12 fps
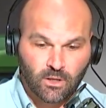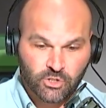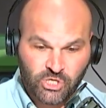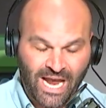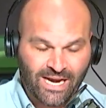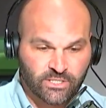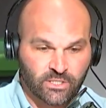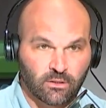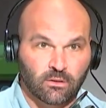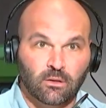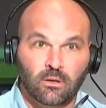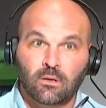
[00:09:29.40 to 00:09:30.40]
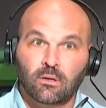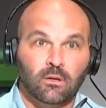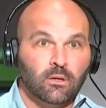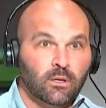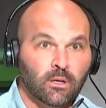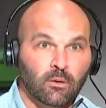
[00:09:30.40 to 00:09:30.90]
Jackson,
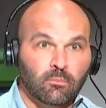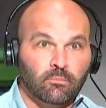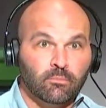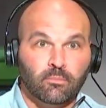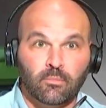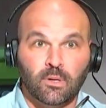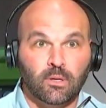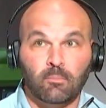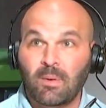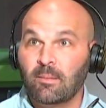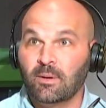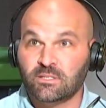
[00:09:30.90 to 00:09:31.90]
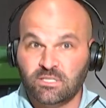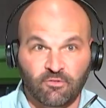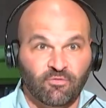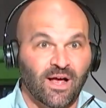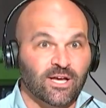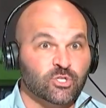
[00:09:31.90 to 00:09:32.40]
you know, maybe it's
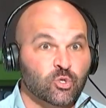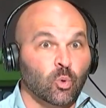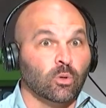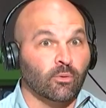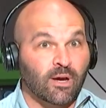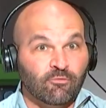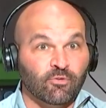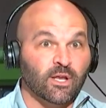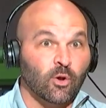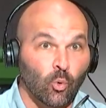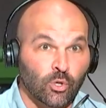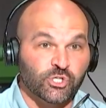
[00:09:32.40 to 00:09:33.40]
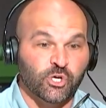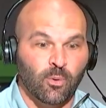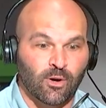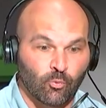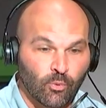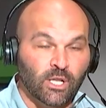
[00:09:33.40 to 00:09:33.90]
Nephi Sewell or Anthony Orji, who
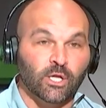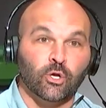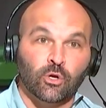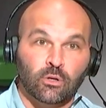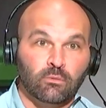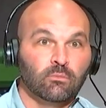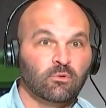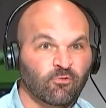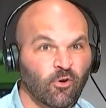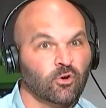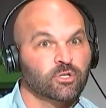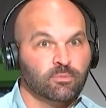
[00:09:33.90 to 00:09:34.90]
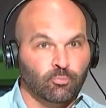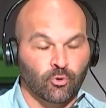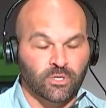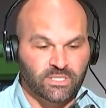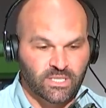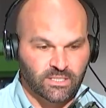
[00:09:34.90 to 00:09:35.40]
had a really good first
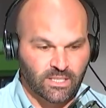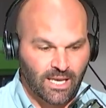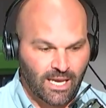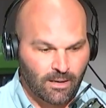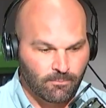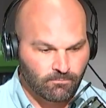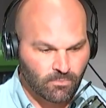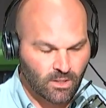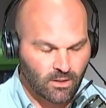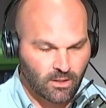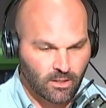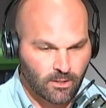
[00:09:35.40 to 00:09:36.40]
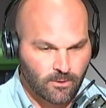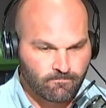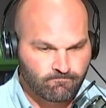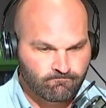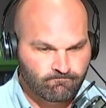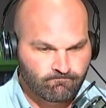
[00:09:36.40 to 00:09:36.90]
preseason game
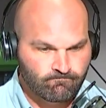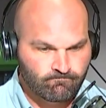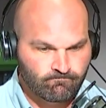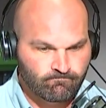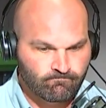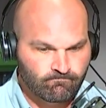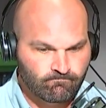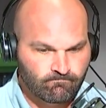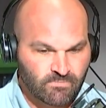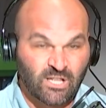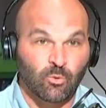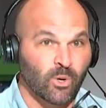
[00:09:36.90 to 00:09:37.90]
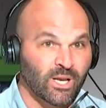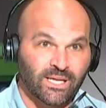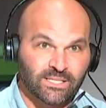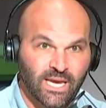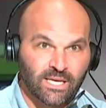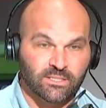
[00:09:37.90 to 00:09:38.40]
in the win
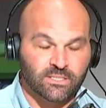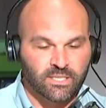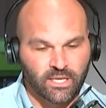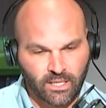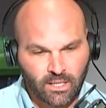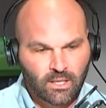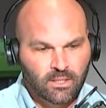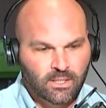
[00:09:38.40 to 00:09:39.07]
against Kansas City.